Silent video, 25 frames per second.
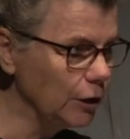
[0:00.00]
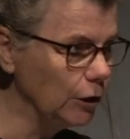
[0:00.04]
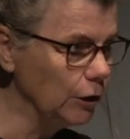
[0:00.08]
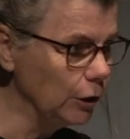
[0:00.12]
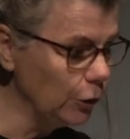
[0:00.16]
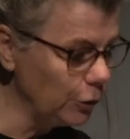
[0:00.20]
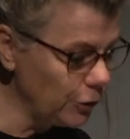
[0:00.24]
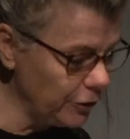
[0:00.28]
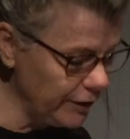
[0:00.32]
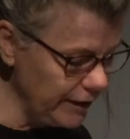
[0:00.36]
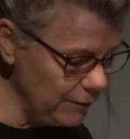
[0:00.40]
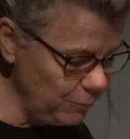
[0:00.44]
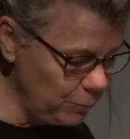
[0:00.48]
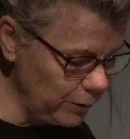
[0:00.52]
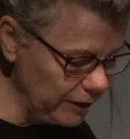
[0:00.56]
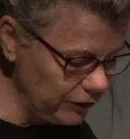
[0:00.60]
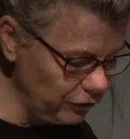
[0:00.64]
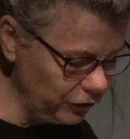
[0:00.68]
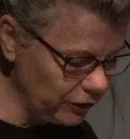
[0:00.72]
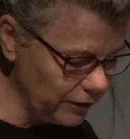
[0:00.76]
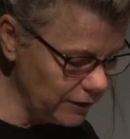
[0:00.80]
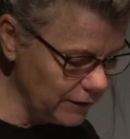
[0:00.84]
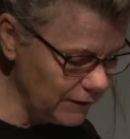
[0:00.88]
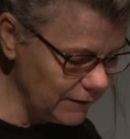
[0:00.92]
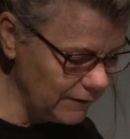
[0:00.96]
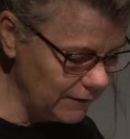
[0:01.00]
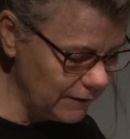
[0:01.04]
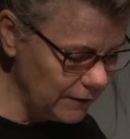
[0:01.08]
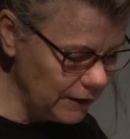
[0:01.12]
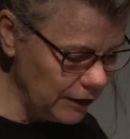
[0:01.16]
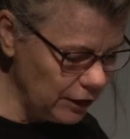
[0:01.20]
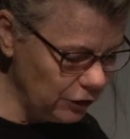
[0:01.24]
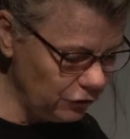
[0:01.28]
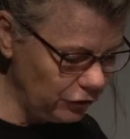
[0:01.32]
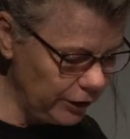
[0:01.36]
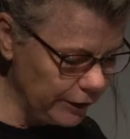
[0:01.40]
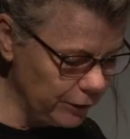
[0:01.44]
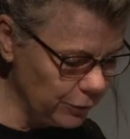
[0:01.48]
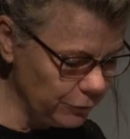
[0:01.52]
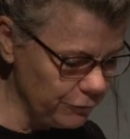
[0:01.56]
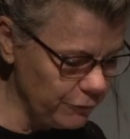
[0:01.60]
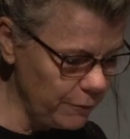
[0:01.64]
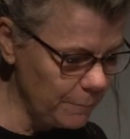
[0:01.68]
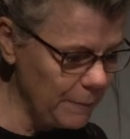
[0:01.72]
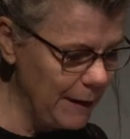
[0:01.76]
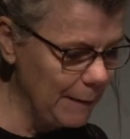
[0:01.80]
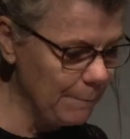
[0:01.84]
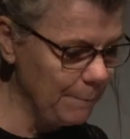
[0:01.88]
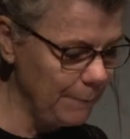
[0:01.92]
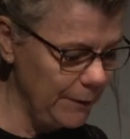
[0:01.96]
Glory wishes she could
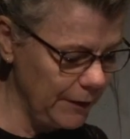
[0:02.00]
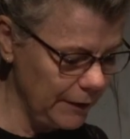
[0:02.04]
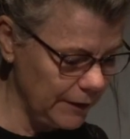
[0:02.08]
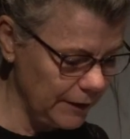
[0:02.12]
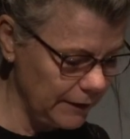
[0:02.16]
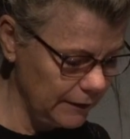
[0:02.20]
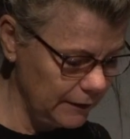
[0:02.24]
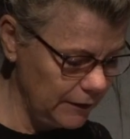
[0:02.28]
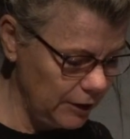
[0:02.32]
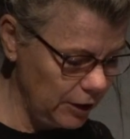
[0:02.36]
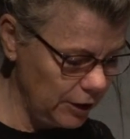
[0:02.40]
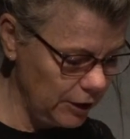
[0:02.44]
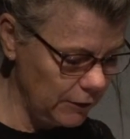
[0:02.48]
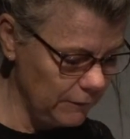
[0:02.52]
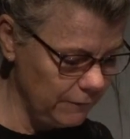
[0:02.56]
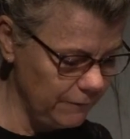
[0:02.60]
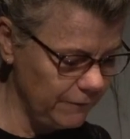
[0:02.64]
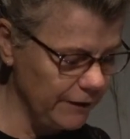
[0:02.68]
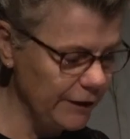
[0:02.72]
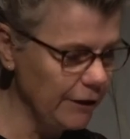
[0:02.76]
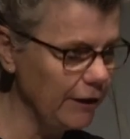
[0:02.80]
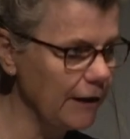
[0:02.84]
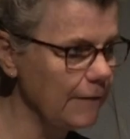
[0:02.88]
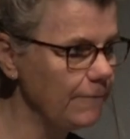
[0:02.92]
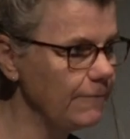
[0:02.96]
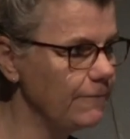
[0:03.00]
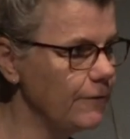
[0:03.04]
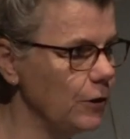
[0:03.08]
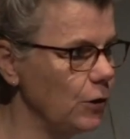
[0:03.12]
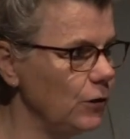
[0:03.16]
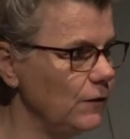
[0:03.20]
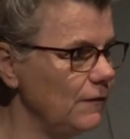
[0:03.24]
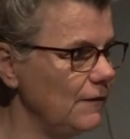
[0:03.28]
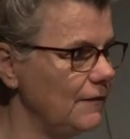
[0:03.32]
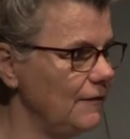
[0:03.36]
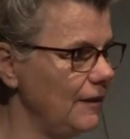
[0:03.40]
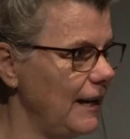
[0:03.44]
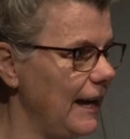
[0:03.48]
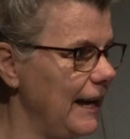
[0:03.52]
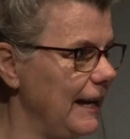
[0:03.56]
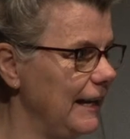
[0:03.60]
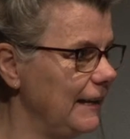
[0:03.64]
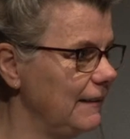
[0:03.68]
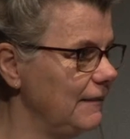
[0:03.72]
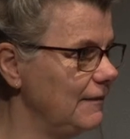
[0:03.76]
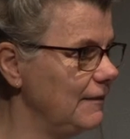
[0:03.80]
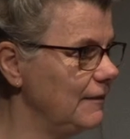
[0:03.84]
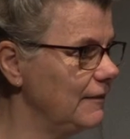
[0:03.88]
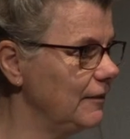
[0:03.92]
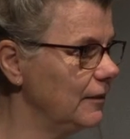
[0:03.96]
remember her very first
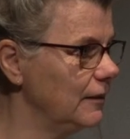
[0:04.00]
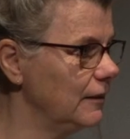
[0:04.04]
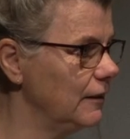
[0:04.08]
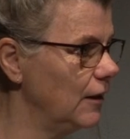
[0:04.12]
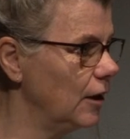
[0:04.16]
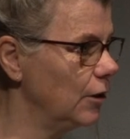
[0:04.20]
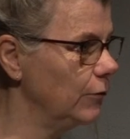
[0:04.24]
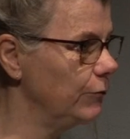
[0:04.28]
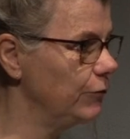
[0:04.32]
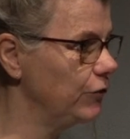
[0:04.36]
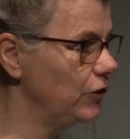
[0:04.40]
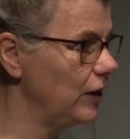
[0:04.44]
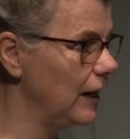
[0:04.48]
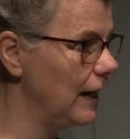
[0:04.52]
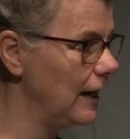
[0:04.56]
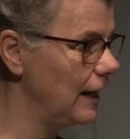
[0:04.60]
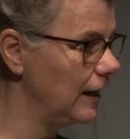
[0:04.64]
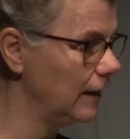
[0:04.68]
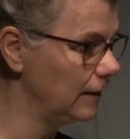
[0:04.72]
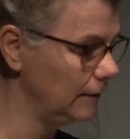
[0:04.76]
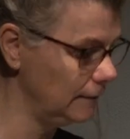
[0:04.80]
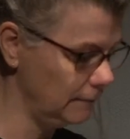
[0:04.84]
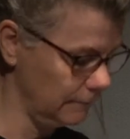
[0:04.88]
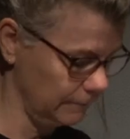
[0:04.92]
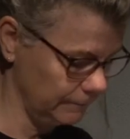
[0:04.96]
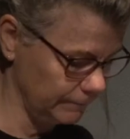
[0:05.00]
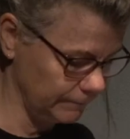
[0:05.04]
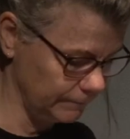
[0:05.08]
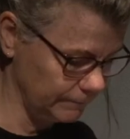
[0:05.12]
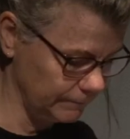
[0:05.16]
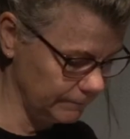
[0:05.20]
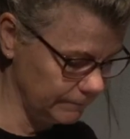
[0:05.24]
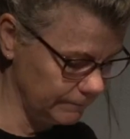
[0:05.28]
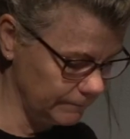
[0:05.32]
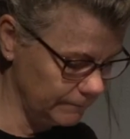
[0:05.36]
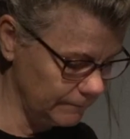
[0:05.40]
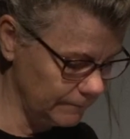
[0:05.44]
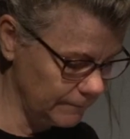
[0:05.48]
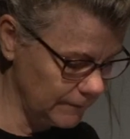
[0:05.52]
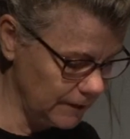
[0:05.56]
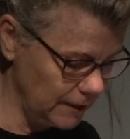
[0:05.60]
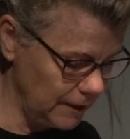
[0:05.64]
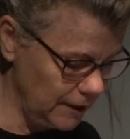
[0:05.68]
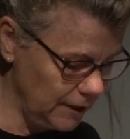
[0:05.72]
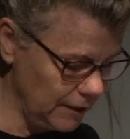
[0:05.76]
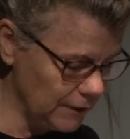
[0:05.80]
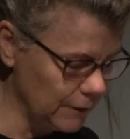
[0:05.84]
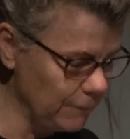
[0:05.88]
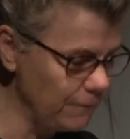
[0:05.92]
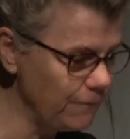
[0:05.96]
taste of tongue,
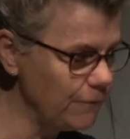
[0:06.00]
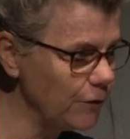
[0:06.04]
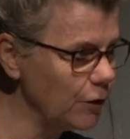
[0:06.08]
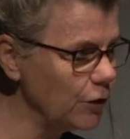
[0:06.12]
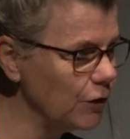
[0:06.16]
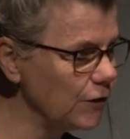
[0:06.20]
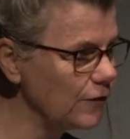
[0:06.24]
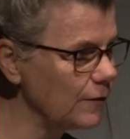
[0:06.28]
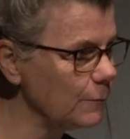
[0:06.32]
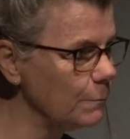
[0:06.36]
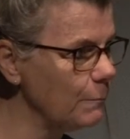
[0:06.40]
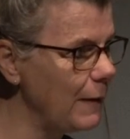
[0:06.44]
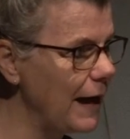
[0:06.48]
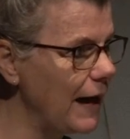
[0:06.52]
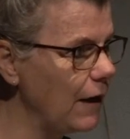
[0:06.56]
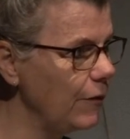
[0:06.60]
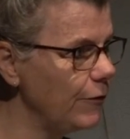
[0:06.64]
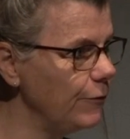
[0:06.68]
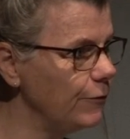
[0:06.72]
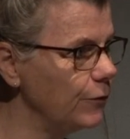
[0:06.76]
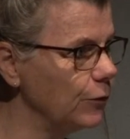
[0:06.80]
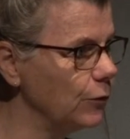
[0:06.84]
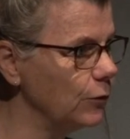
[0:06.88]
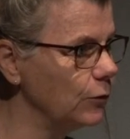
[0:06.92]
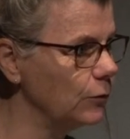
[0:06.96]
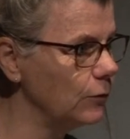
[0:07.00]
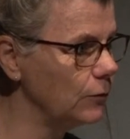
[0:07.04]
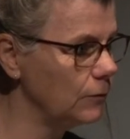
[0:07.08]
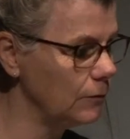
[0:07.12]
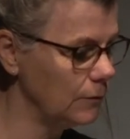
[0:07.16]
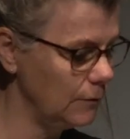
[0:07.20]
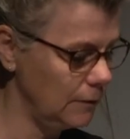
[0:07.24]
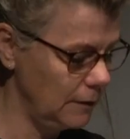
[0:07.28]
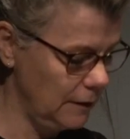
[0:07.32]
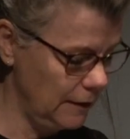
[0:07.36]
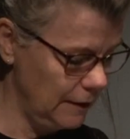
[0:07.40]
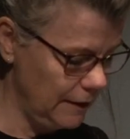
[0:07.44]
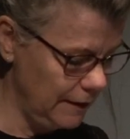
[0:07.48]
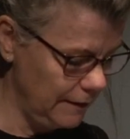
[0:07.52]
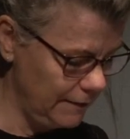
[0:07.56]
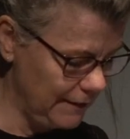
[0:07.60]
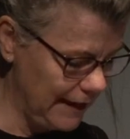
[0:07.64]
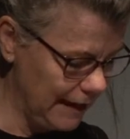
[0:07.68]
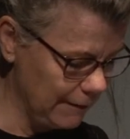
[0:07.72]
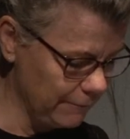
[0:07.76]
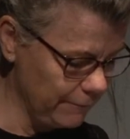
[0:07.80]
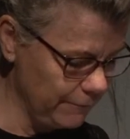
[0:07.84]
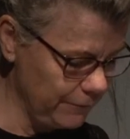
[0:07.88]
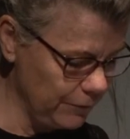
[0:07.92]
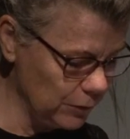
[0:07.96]
the first mouthful,
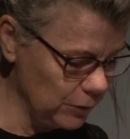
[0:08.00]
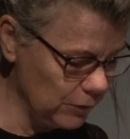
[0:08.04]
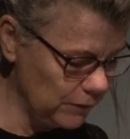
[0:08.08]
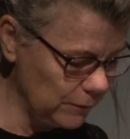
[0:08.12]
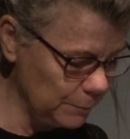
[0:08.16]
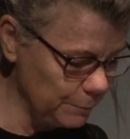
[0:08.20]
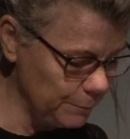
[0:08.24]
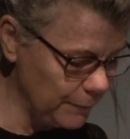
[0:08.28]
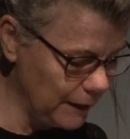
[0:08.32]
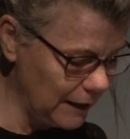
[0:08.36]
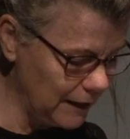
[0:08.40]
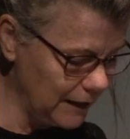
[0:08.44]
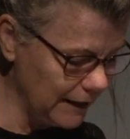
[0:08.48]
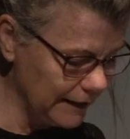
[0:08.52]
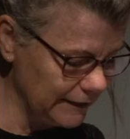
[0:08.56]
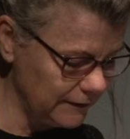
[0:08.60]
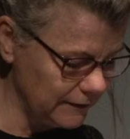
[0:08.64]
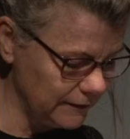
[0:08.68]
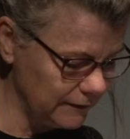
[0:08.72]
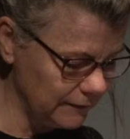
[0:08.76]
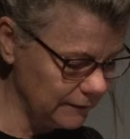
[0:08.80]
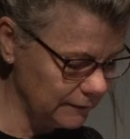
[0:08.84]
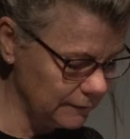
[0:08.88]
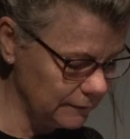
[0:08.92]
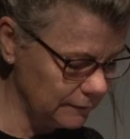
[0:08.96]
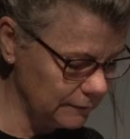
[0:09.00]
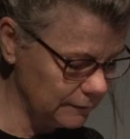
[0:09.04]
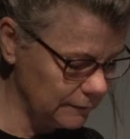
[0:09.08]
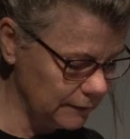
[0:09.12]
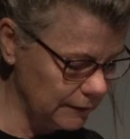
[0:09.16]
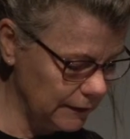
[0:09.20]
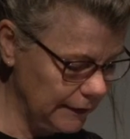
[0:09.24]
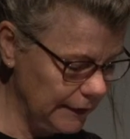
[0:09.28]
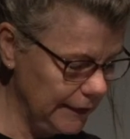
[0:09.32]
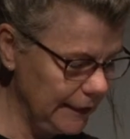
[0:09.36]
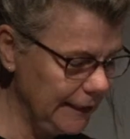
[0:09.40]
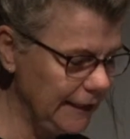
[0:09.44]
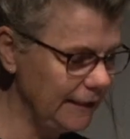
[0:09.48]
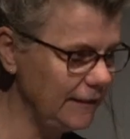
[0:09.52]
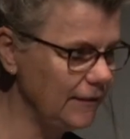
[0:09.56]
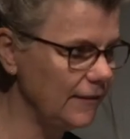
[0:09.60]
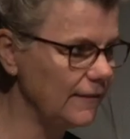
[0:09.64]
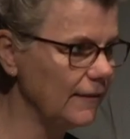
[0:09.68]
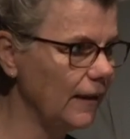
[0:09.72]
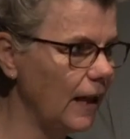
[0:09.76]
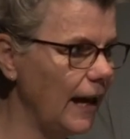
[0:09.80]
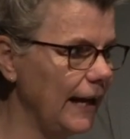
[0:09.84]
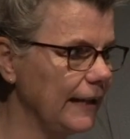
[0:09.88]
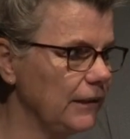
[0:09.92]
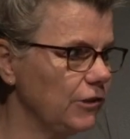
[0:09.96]
that first bite. It
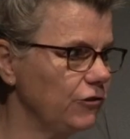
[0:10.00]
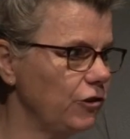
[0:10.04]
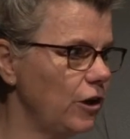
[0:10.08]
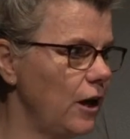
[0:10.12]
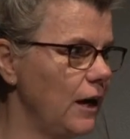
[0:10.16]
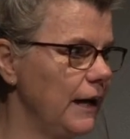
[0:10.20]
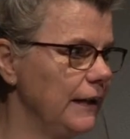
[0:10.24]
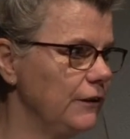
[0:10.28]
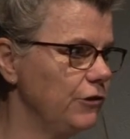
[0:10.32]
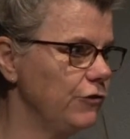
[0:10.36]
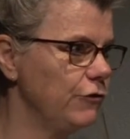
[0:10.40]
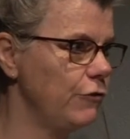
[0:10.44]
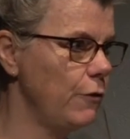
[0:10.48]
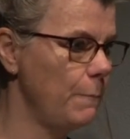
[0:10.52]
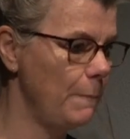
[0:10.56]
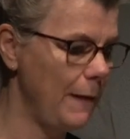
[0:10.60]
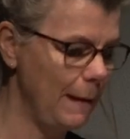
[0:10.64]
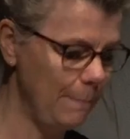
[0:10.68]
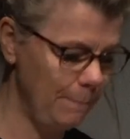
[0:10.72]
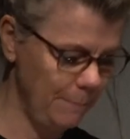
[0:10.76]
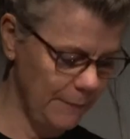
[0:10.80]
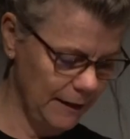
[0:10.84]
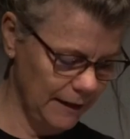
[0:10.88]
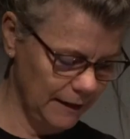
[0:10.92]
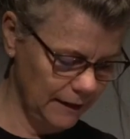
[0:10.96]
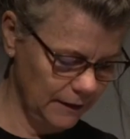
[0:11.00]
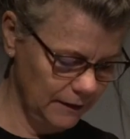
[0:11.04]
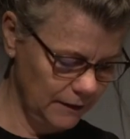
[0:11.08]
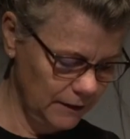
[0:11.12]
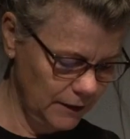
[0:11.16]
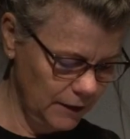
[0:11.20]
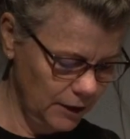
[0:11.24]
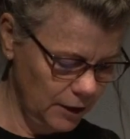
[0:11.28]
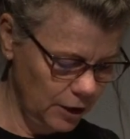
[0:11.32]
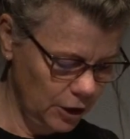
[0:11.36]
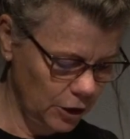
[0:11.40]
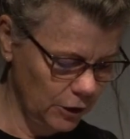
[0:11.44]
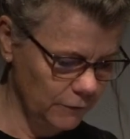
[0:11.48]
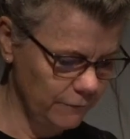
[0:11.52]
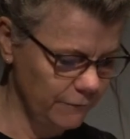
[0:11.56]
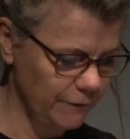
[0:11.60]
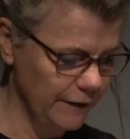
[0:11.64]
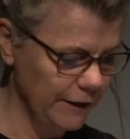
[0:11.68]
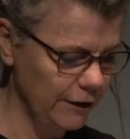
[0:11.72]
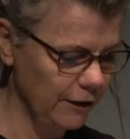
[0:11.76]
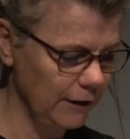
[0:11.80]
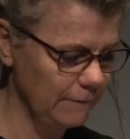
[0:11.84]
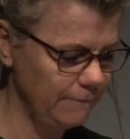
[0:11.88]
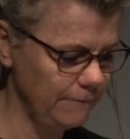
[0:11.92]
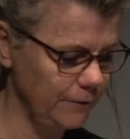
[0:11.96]
is like trying to remember her
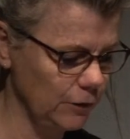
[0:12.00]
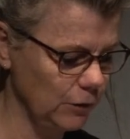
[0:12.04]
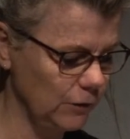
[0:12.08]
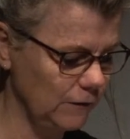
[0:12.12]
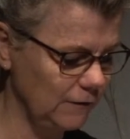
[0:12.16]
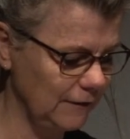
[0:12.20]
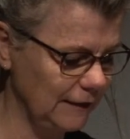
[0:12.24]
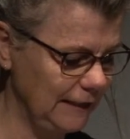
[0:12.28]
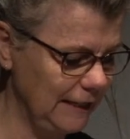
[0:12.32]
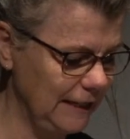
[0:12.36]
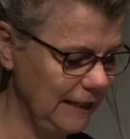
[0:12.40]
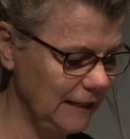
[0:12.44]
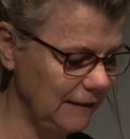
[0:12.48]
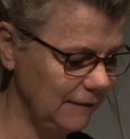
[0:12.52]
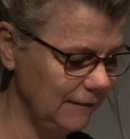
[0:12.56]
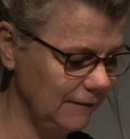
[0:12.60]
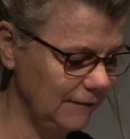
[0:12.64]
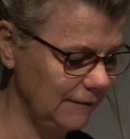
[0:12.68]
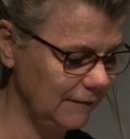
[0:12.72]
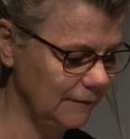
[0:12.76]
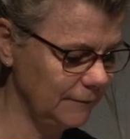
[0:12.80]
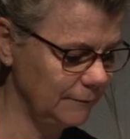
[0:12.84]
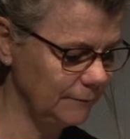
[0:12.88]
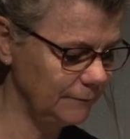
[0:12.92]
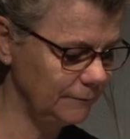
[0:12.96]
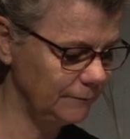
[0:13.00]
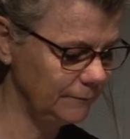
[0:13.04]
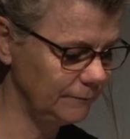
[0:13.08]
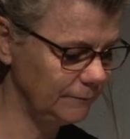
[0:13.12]
very first kiss.